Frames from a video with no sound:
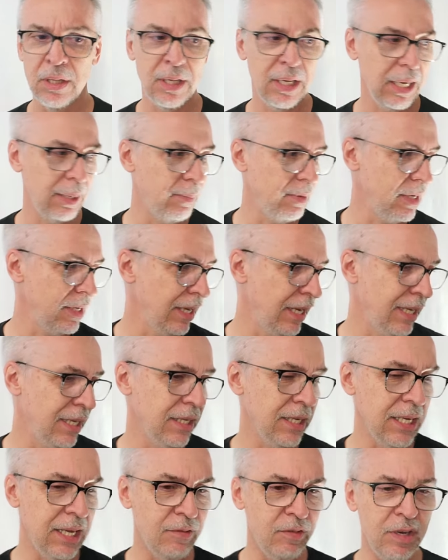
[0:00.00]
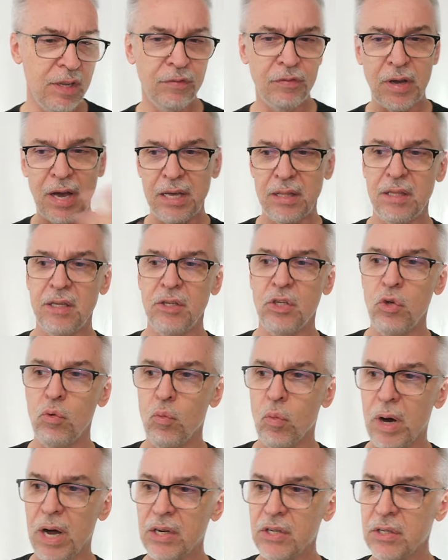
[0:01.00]
It'd be, it, even if I think you
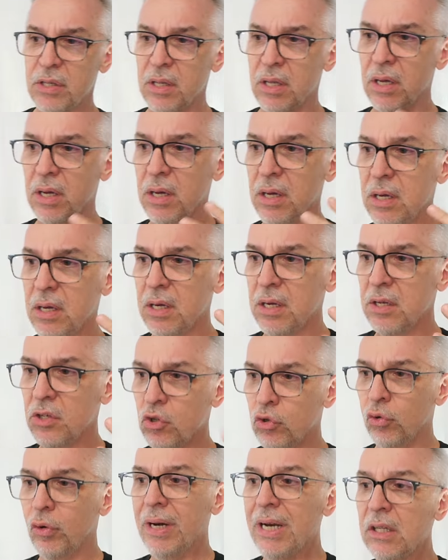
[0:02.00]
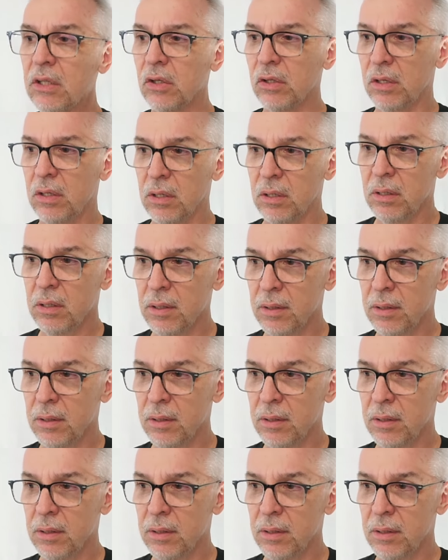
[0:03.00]
watch the trailer,